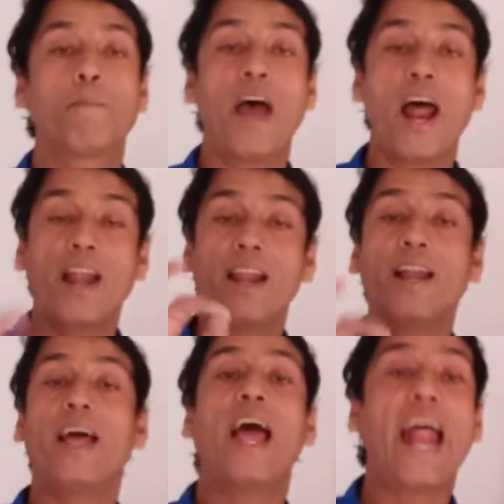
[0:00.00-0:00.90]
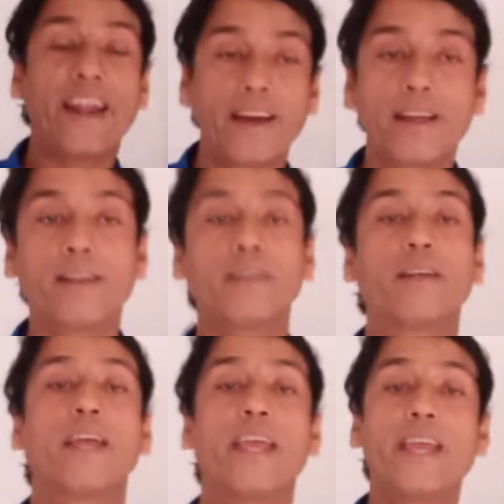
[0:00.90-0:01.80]
Parallel
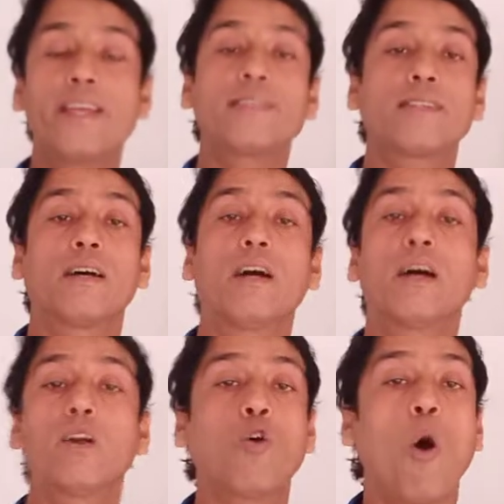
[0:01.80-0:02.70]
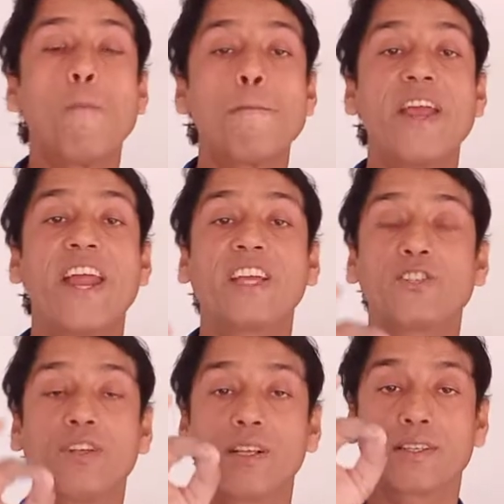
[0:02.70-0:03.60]
adder is a
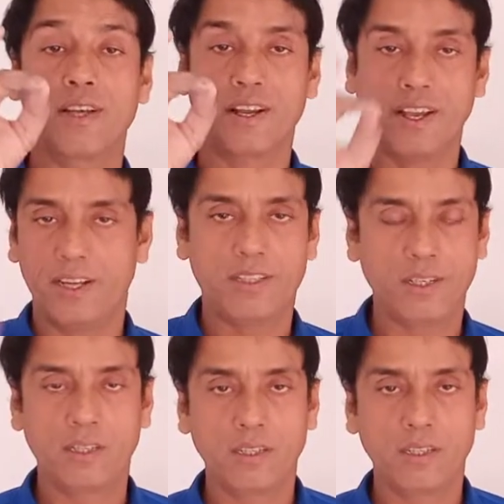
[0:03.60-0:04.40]
combinational circuit.